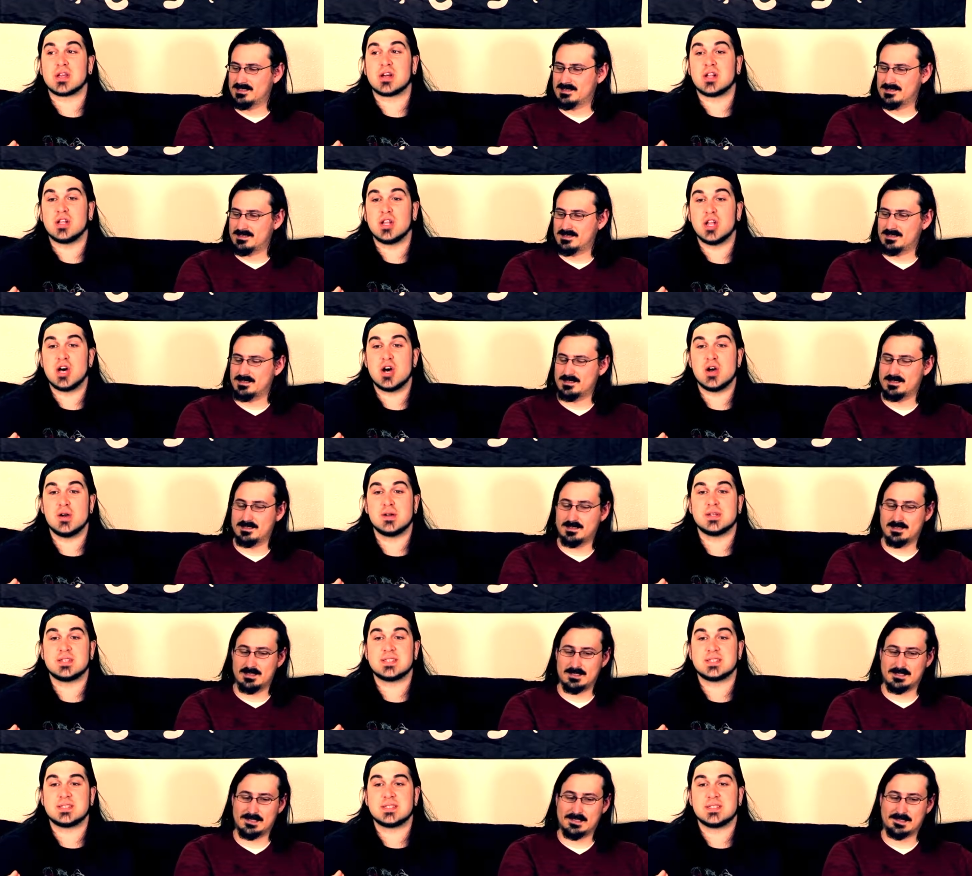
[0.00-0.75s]

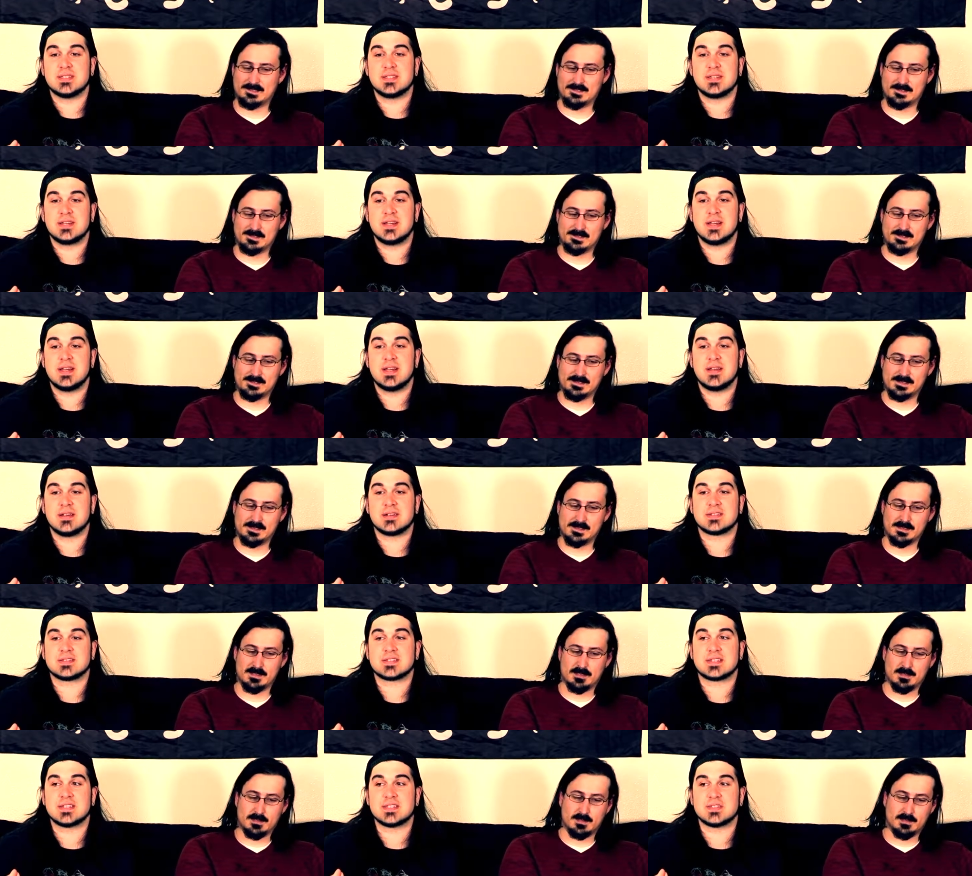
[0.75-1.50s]
Speaker 1: close. And
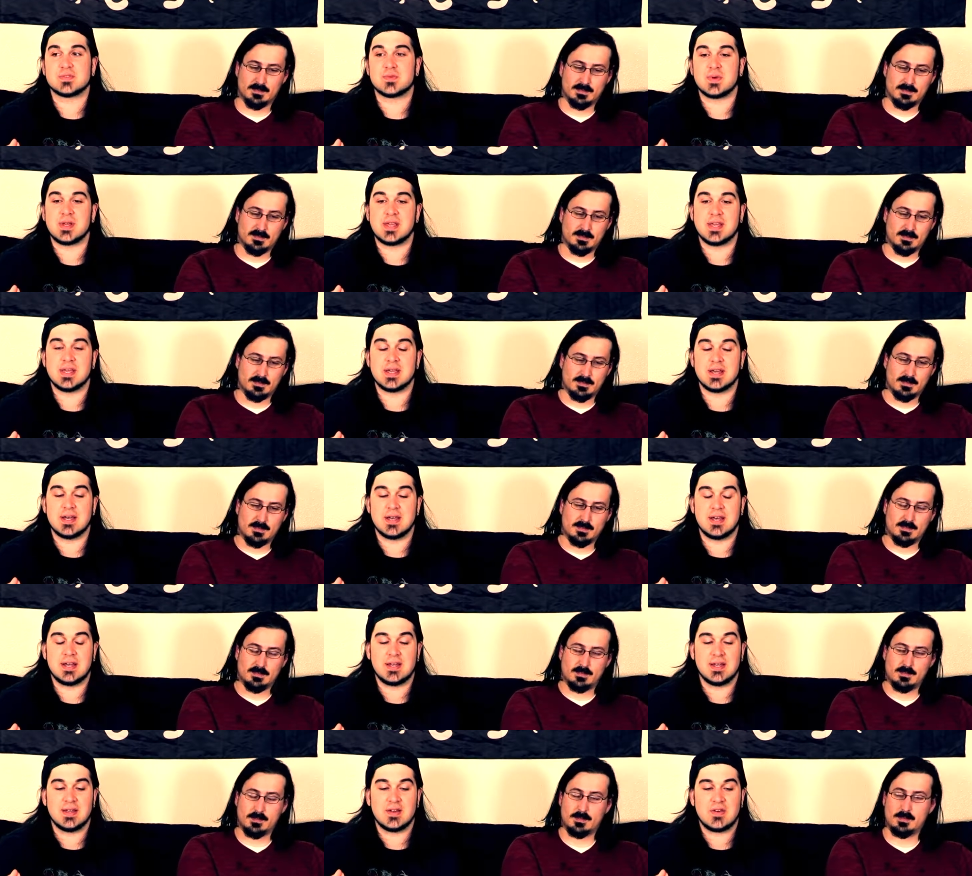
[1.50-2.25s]
it's because we
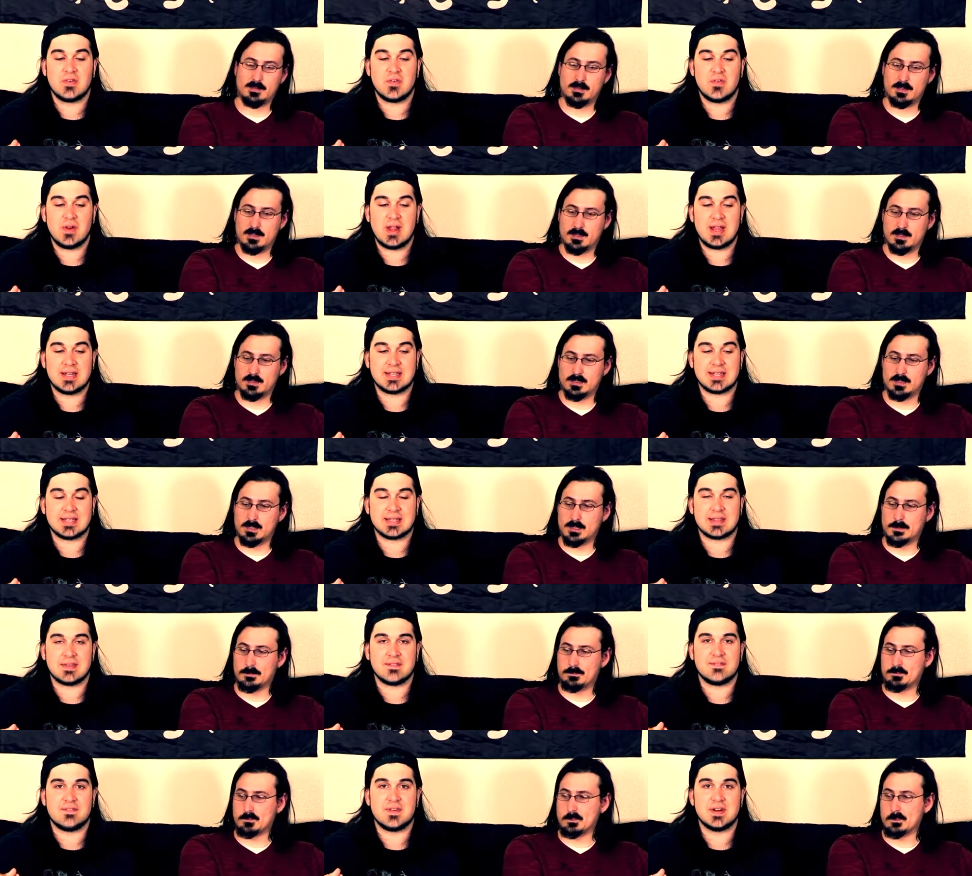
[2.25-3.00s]
had to get
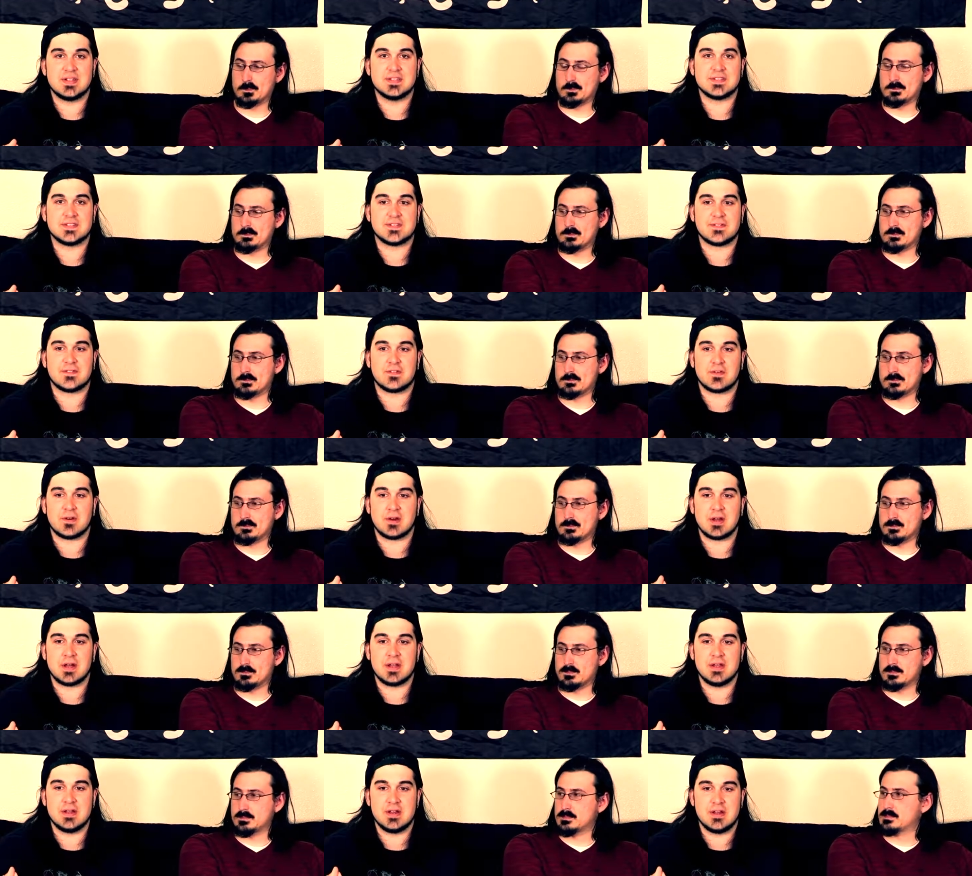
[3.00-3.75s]
the funds for
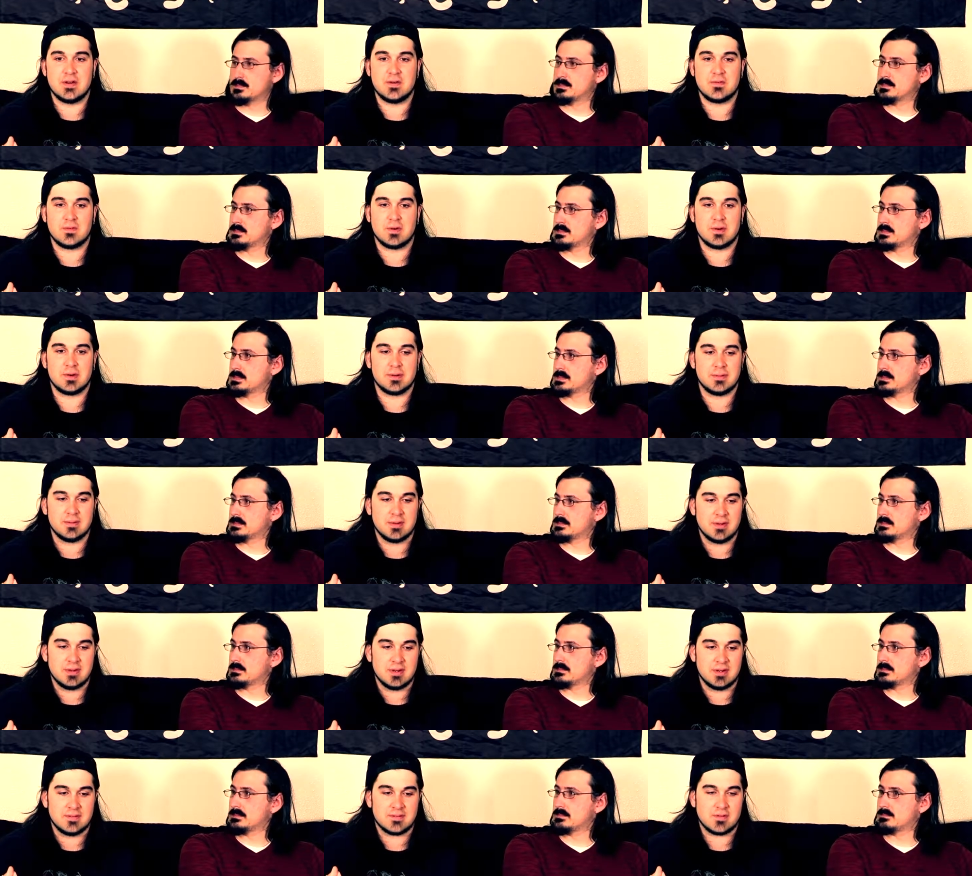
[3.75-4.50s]
it,
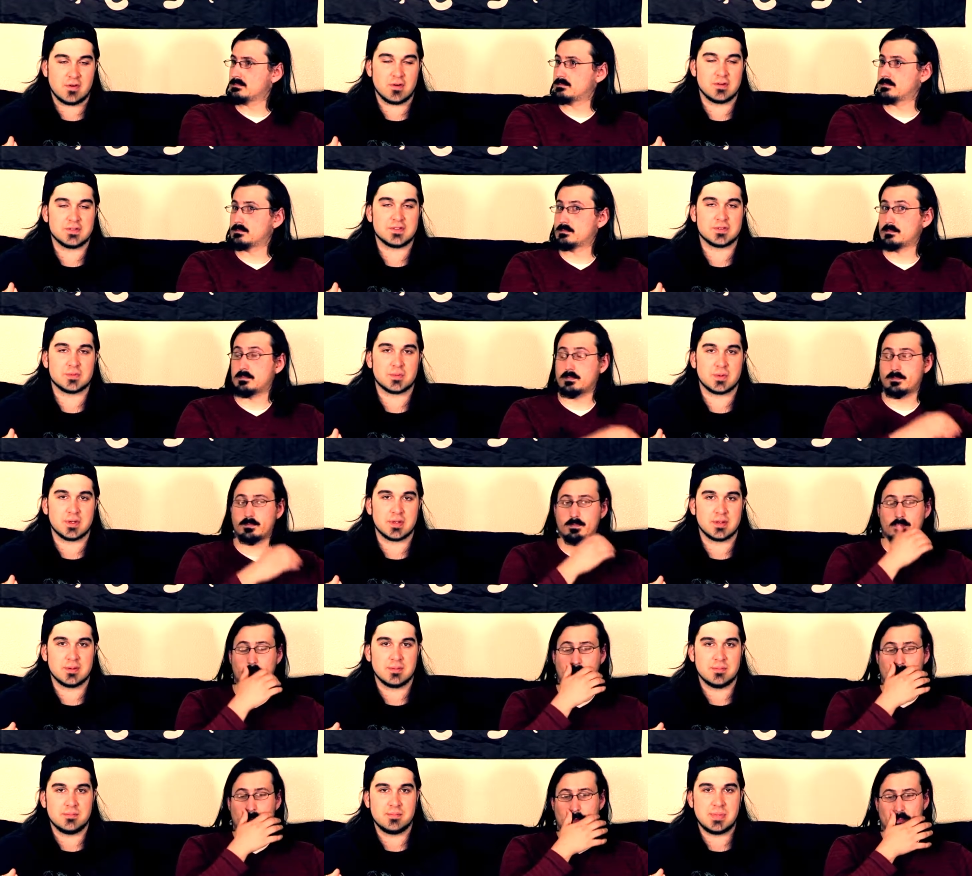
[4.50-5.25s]
we're
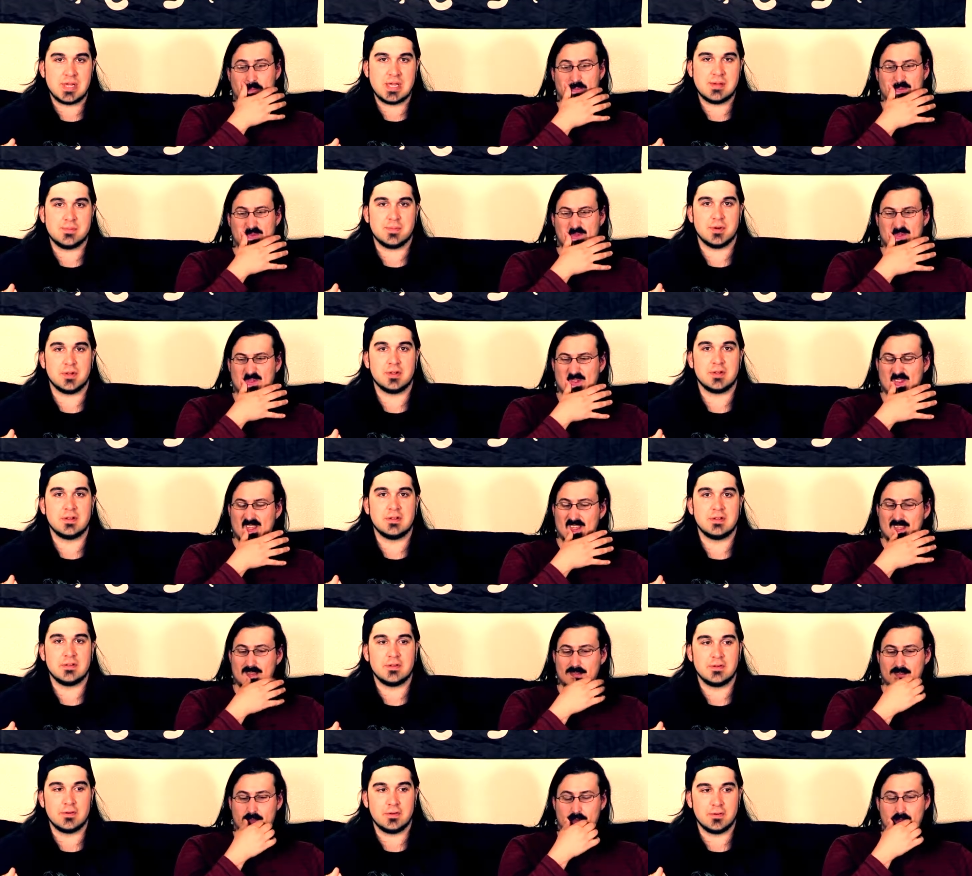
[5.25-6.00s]
people
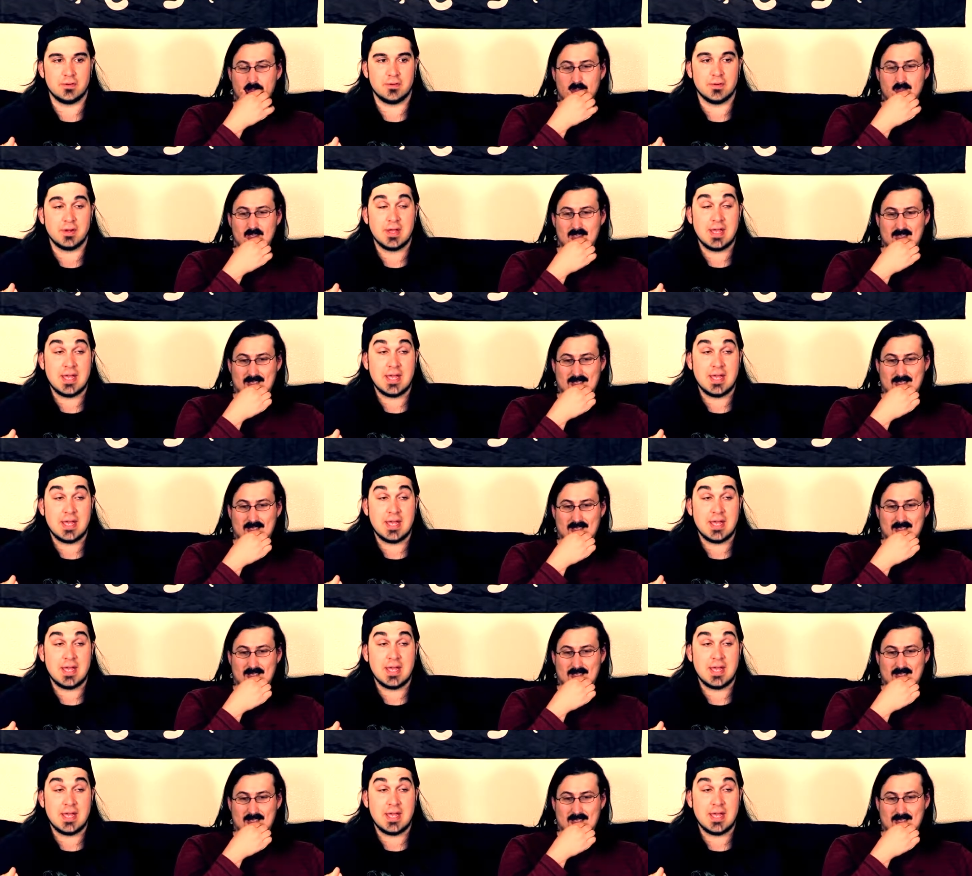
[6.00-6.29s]
who